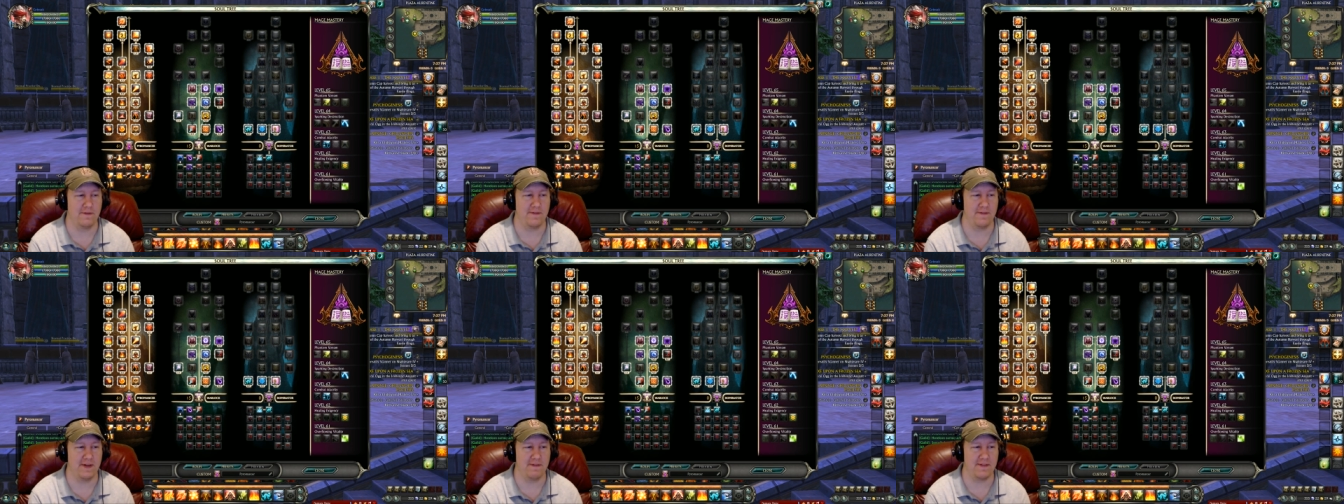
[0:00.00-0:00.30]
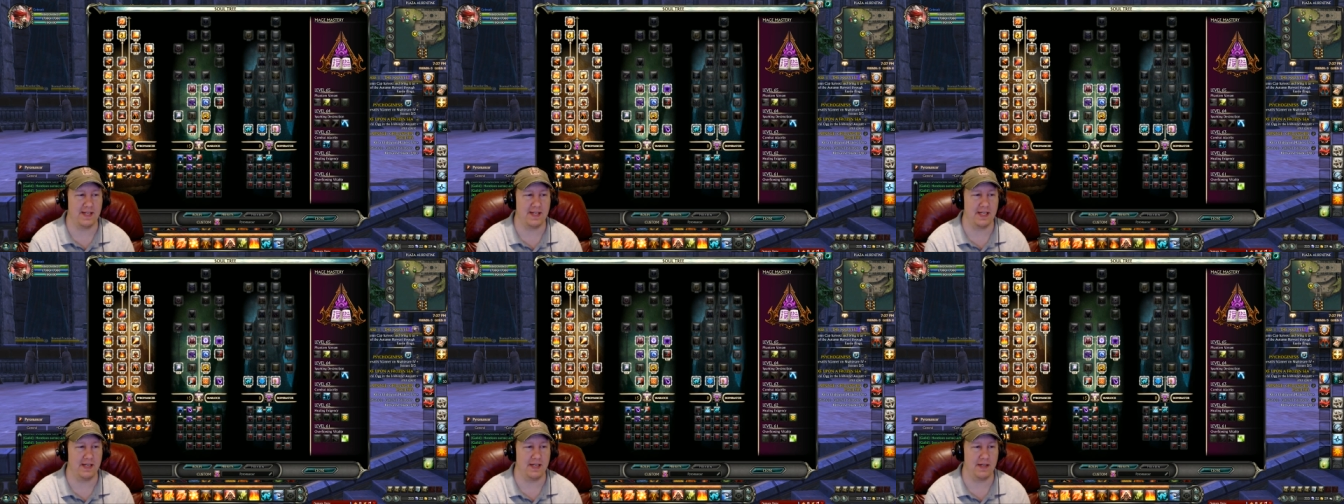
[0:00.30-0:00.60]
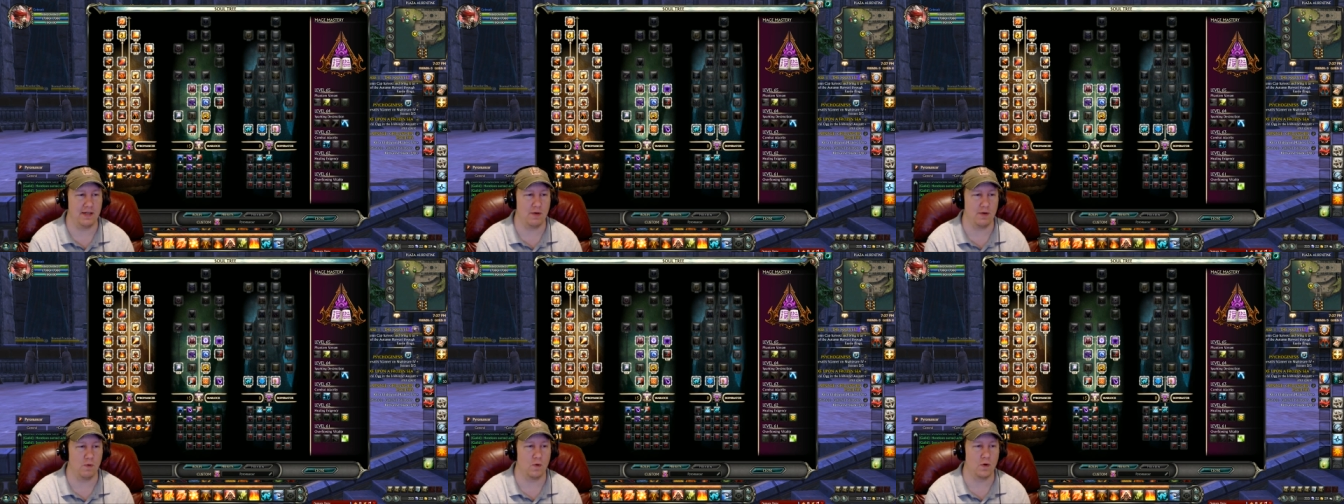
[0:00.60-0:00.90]
15
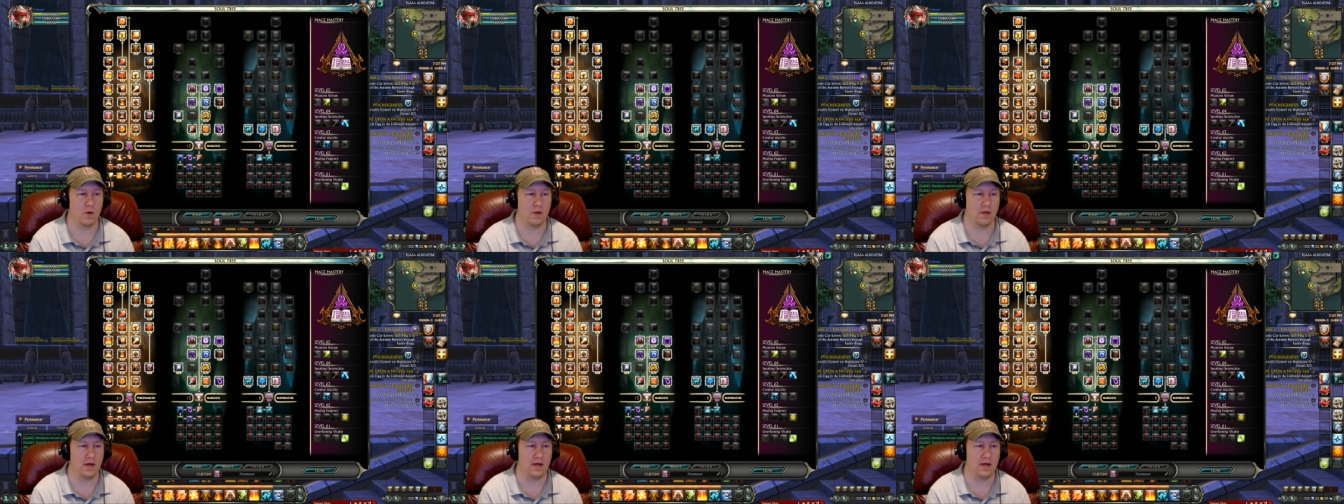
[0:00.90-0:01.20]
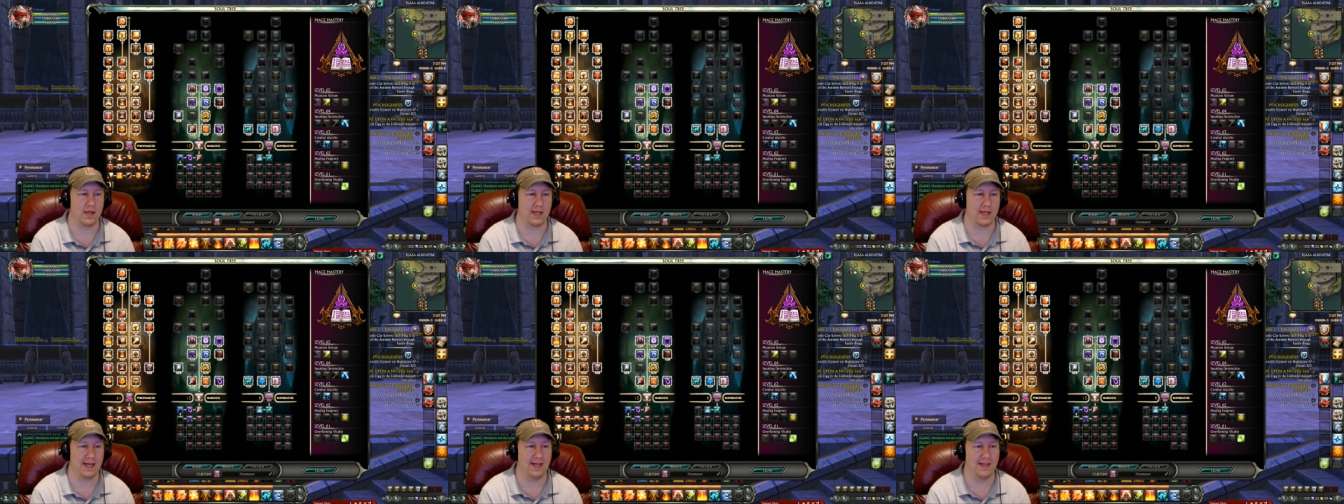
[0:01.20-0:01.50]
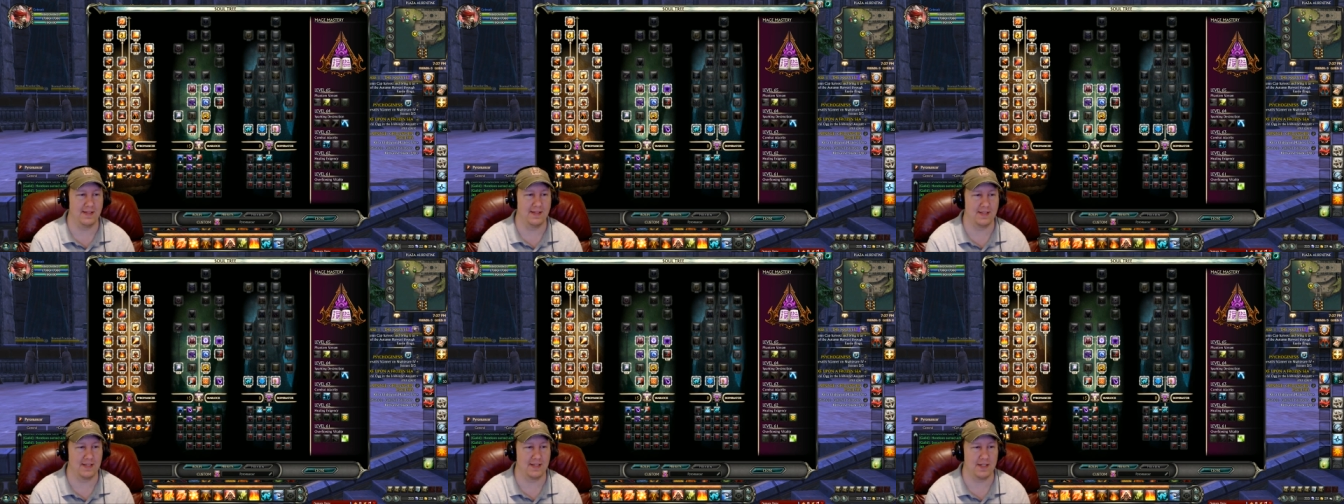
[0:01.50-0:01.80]
into Warlock,
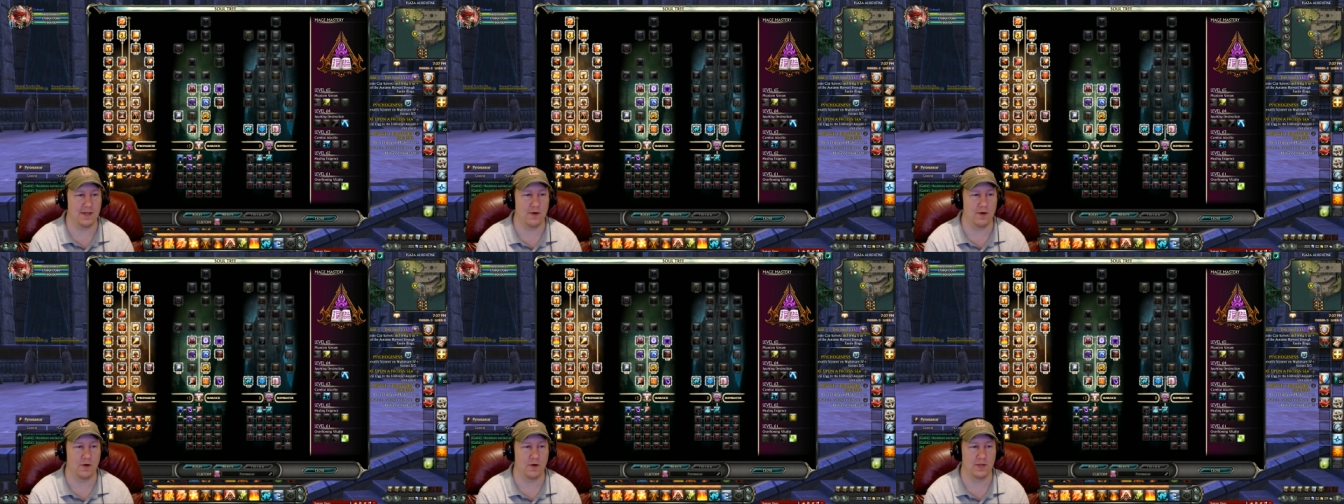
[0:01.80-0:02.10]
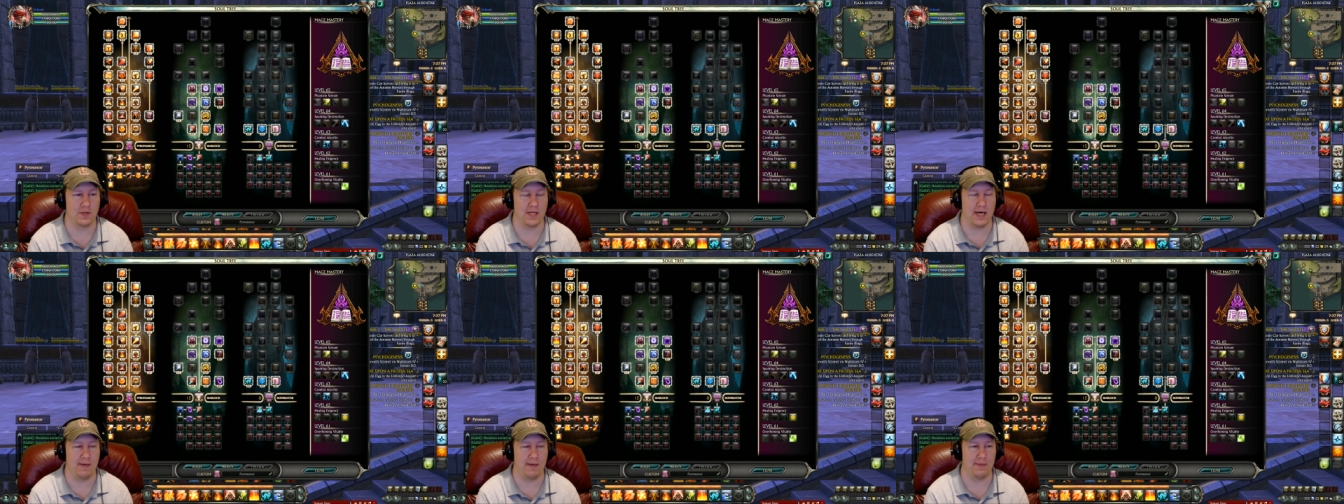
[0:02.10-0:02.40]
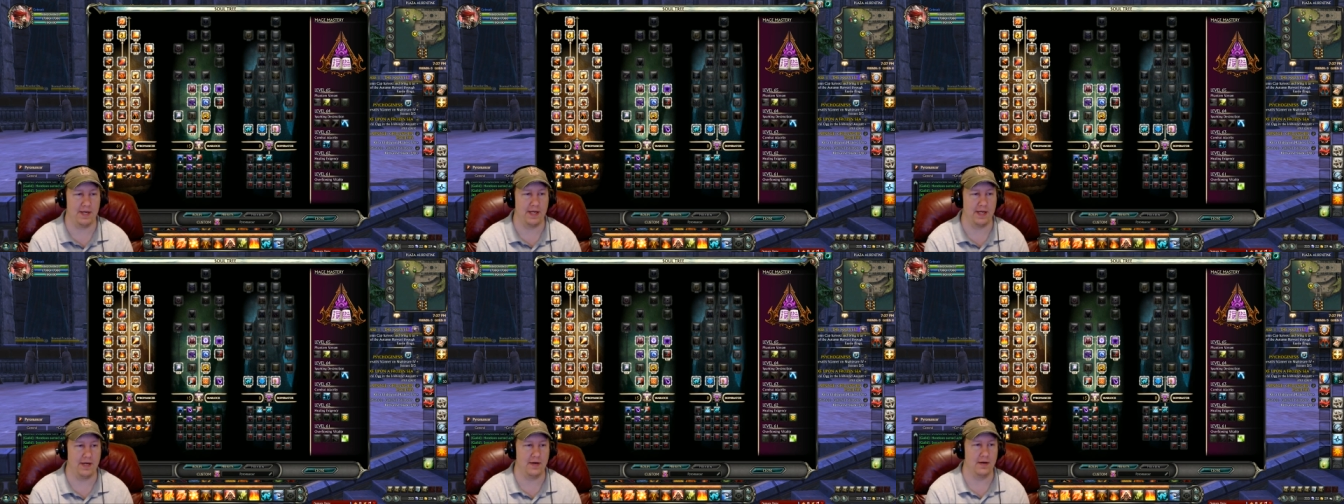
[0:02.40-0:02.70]
and 0
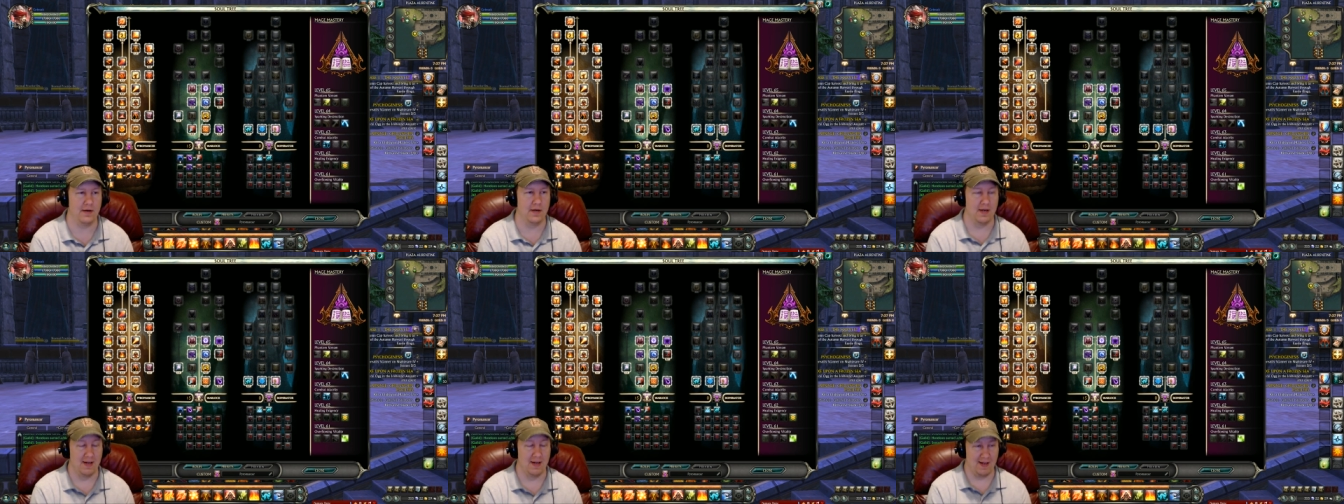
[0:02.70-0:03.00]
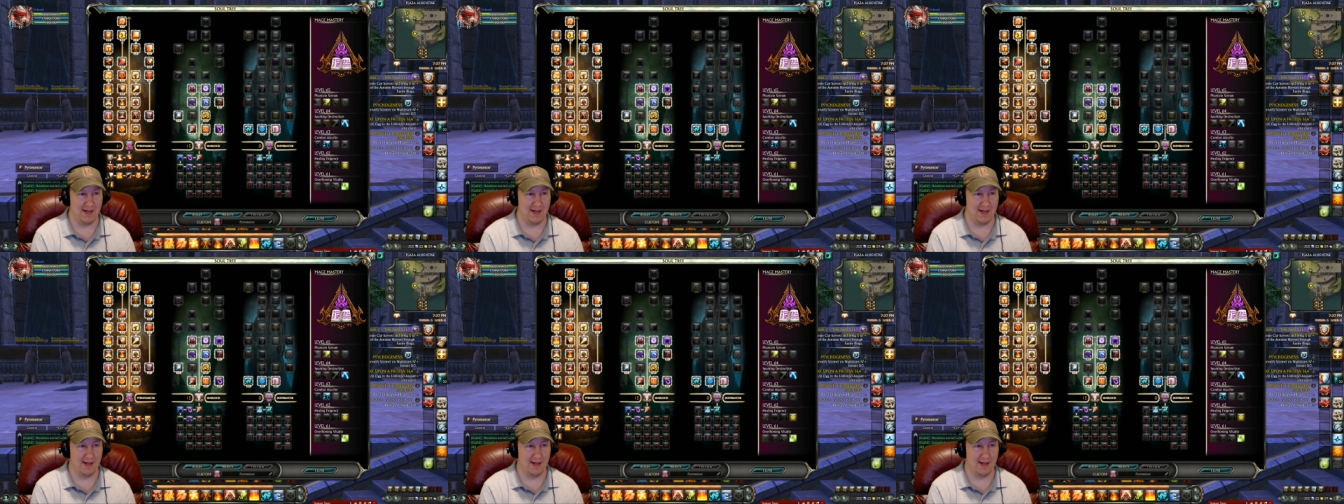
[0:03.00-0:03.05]
Dominator.